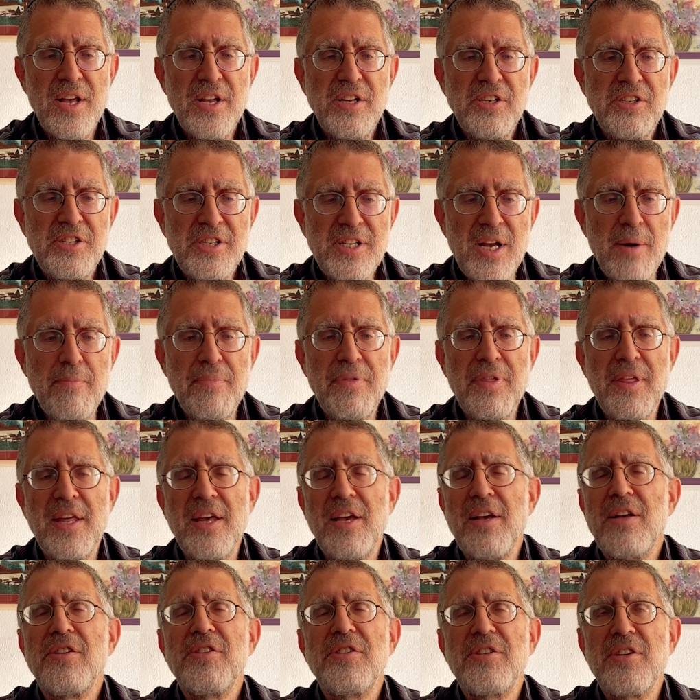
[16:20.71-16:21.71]
some
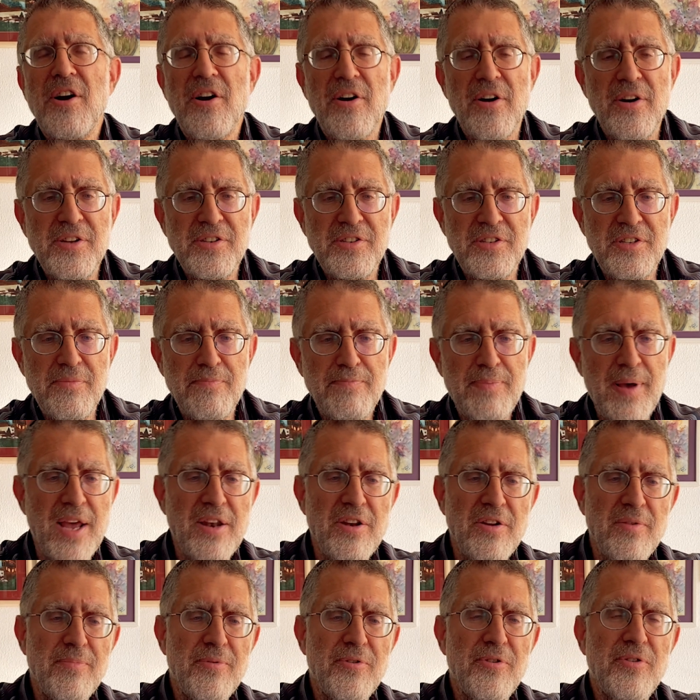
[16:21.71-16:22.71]
things are as
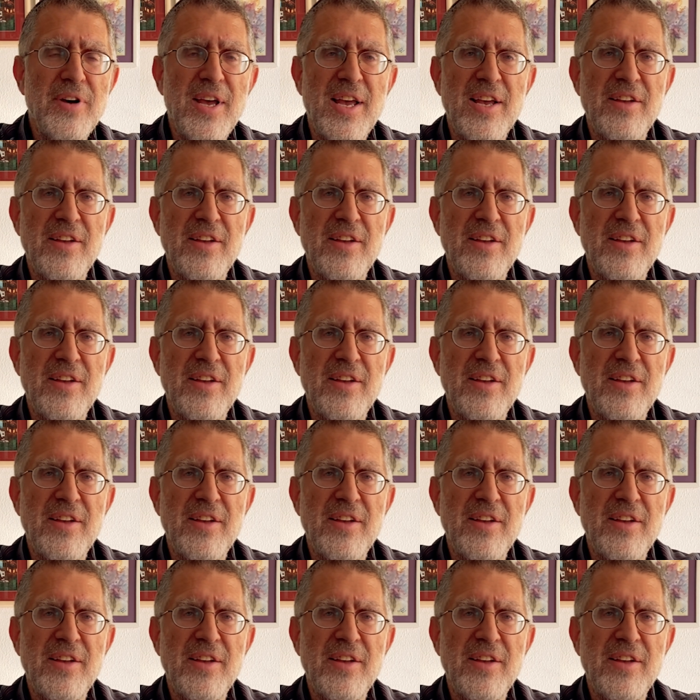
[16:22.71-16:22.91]
dependable